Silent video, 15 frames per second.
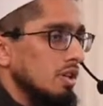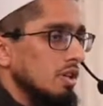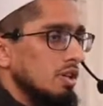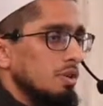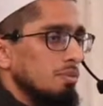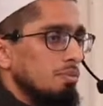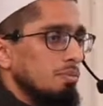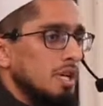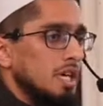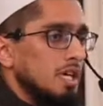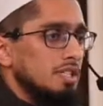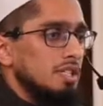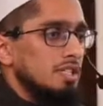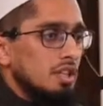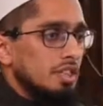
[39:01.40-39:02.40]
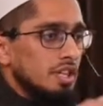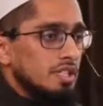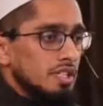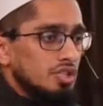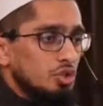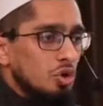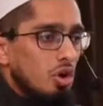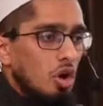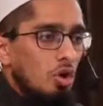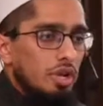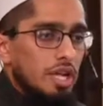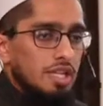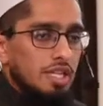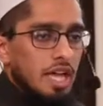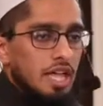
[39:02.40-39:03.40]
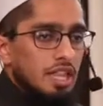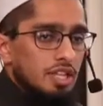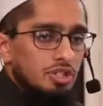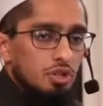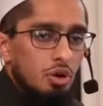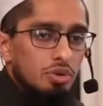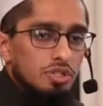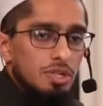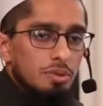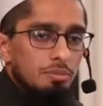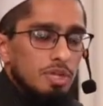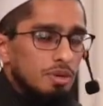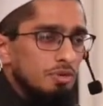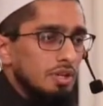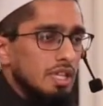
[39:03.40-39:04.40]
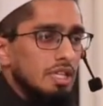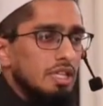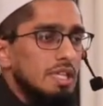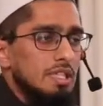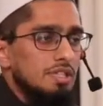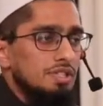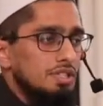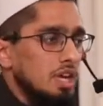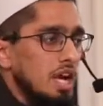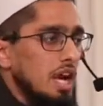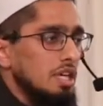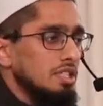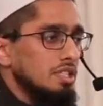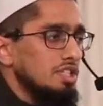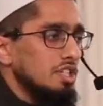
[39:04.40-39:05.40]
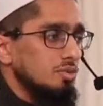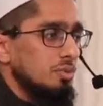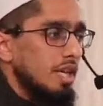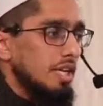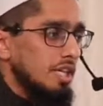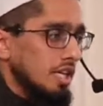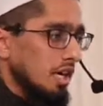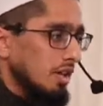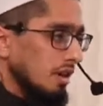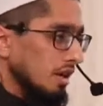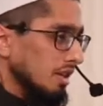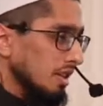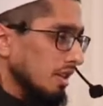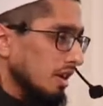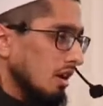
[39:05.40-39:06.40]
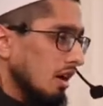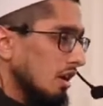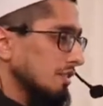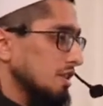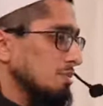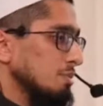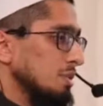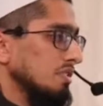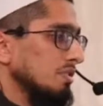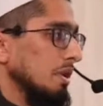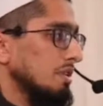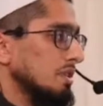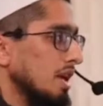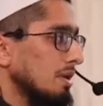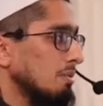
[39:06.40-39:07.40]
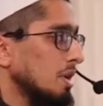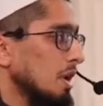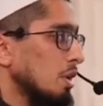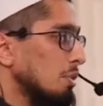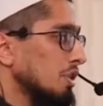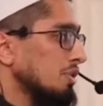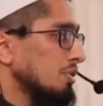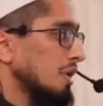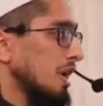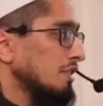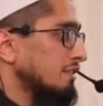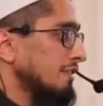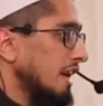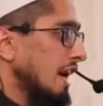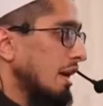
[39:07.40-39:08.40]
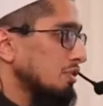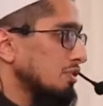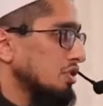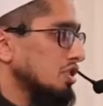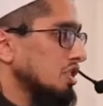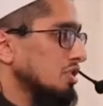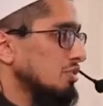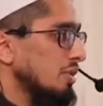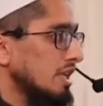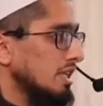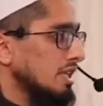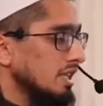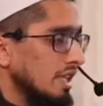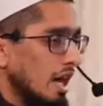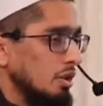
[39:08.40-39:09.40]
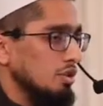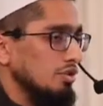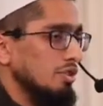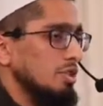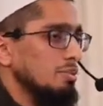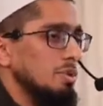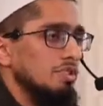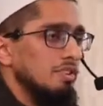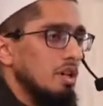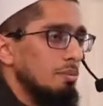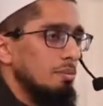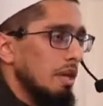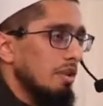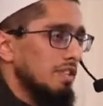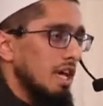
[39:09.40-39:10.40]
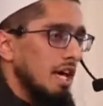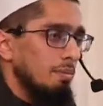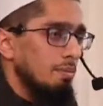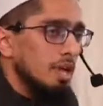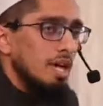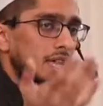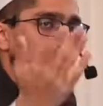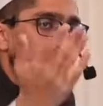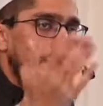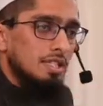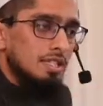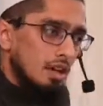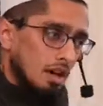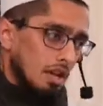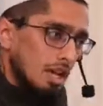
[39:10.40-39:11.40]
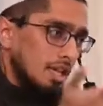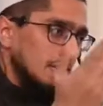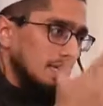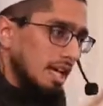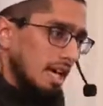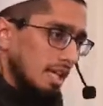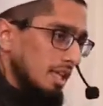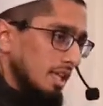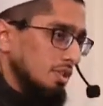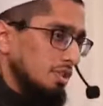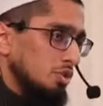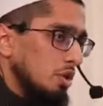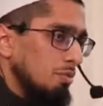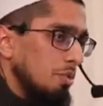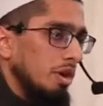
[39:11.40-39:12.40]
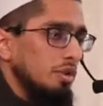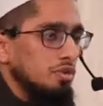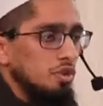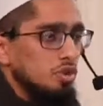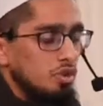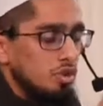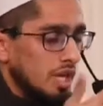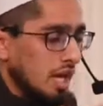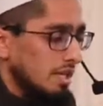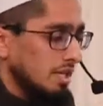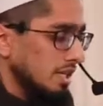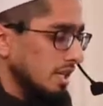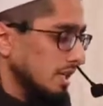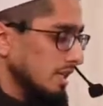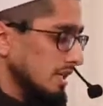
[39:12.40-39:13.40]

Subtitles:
Because these are things that you owe and a debt that you owe to somebody. With a lease, you're actually just renting the car for a specific amount of time. With rent for a house, you're just renting the house for a specific amount of time. That's not a debt that is due upon you, so you can't deduct it.